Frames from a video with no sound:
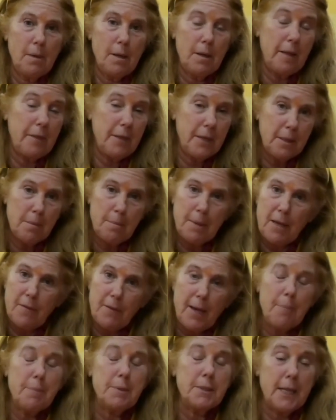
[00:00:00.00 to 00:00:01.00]
I think it may have
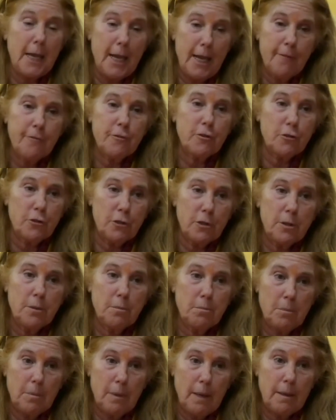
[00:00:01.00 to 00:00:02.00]
happened after she
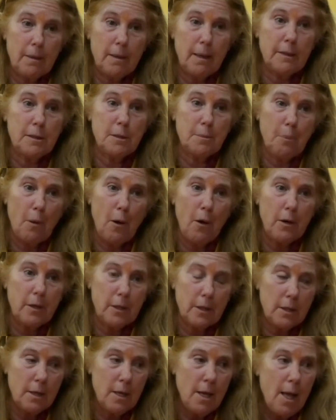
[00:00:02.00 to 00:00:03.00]
ha had
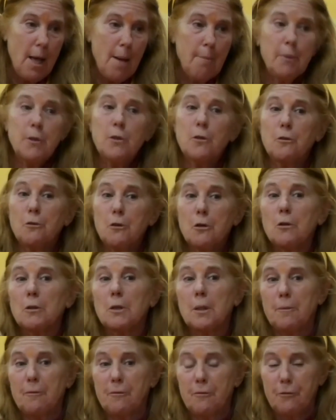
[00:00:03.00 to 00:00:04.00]
departed, but a
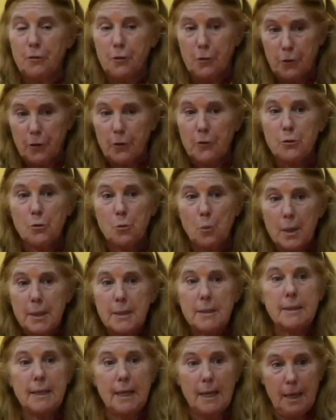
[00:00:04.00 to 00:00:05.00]
gurukulam for girls
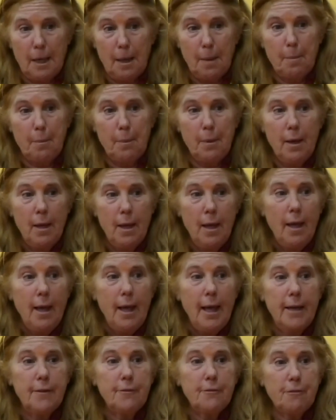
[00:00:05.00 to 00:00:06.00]
was set up.
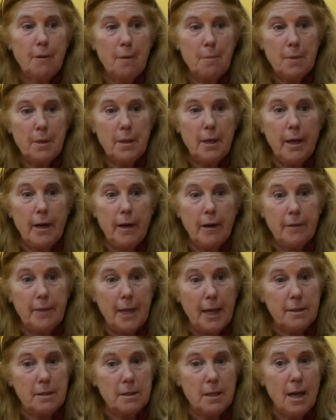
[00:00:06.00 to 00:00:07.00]
And from there, at
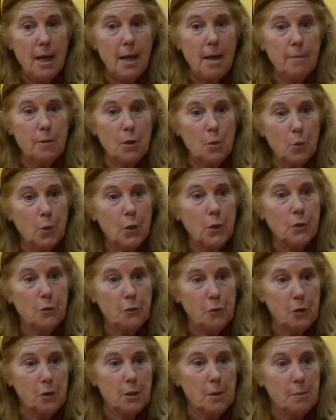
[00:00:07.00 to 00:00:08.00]
that time, there were
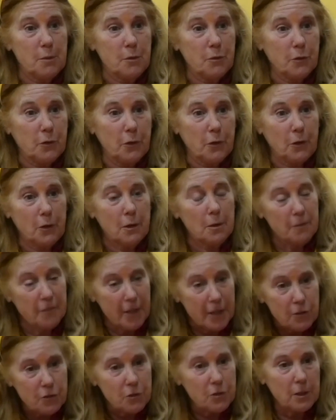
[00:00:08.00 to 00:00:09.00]
gurukulams for girls.
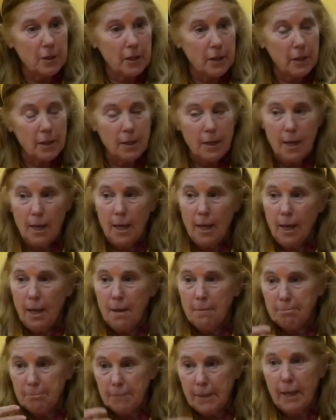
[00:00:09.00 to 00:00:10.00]
Eventually,
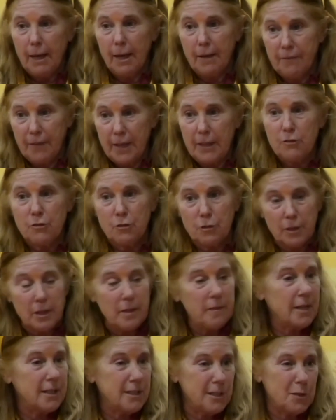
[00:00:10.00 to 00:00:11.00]
eventually
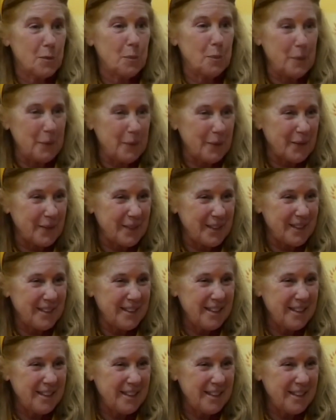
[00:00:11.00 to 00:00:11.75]
they disappeared